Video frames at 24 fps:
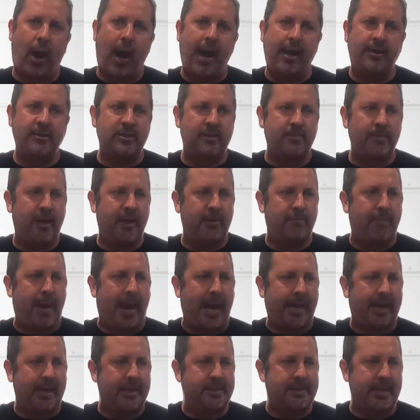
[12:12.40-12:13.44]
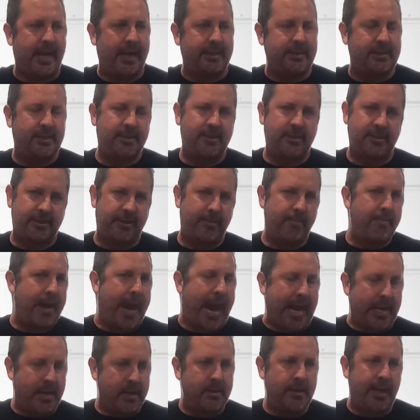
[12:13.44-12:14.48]
Brian Smith back in Texas is a
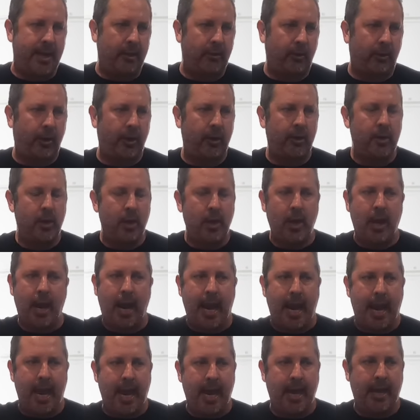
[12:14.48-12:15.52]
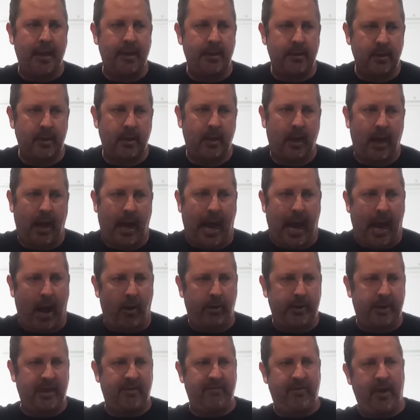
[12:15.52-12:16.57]
Manton dealer, and
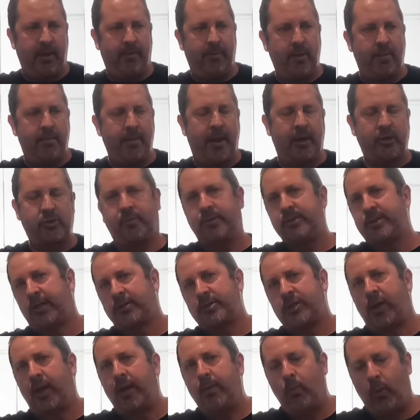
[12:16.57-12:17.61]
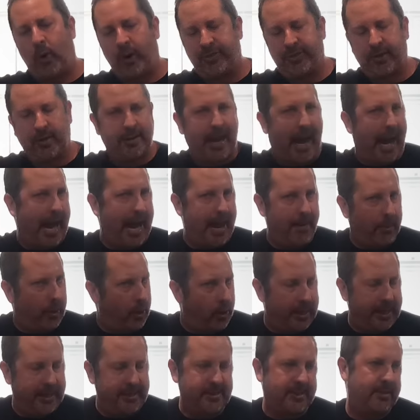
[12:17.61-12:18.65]
I'll give him the measurements. I'll tell him what the
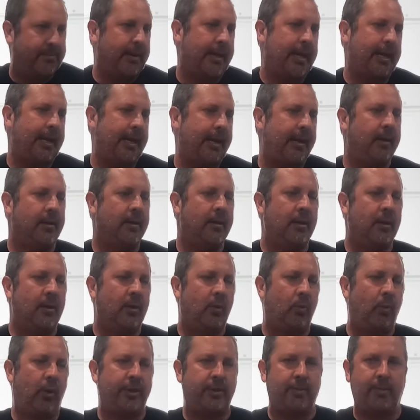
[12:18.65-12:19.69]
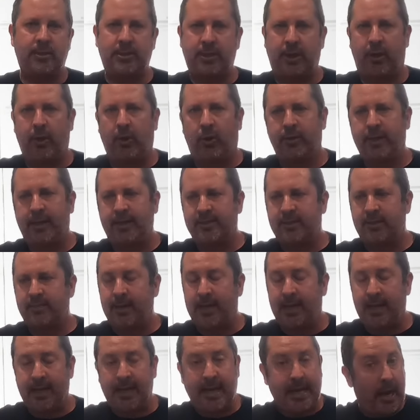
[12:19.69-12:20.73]
diameter needs to be, what the material needs to
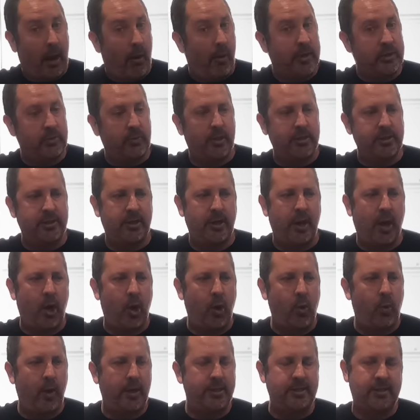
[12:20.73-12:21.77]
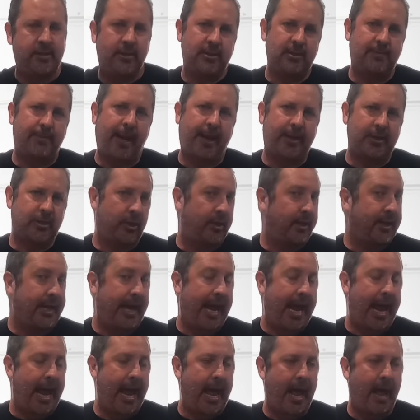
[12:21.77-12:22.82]
be. He always wants to know what's the specs on the
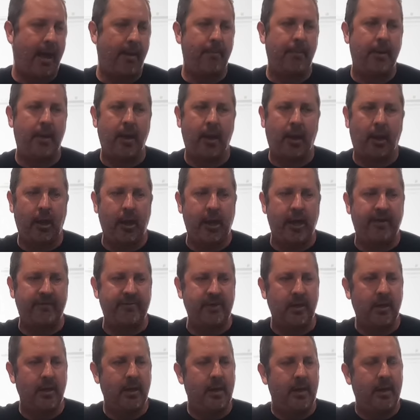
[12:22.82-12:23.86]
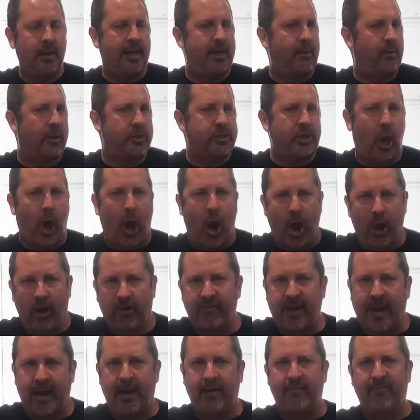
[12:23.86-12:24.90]
cam and the lift. He wants all
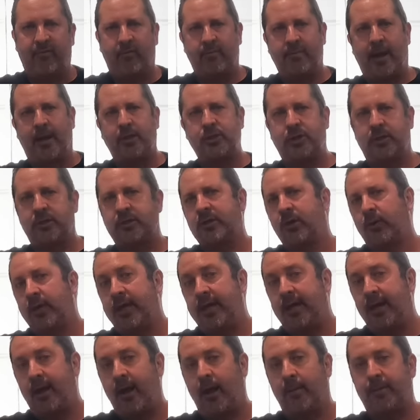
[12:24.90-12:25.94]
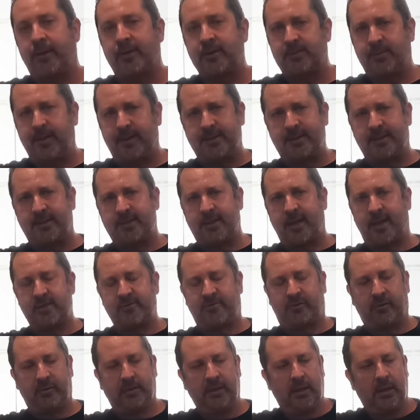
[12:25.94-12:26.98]
of that information so he can help us be
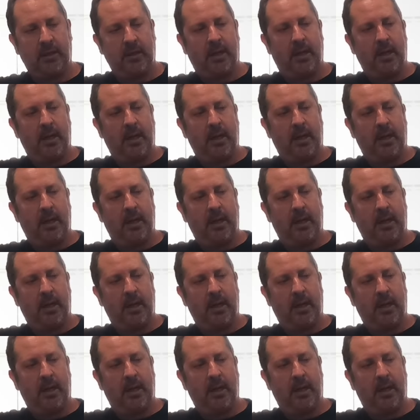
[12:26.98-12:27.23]
successful.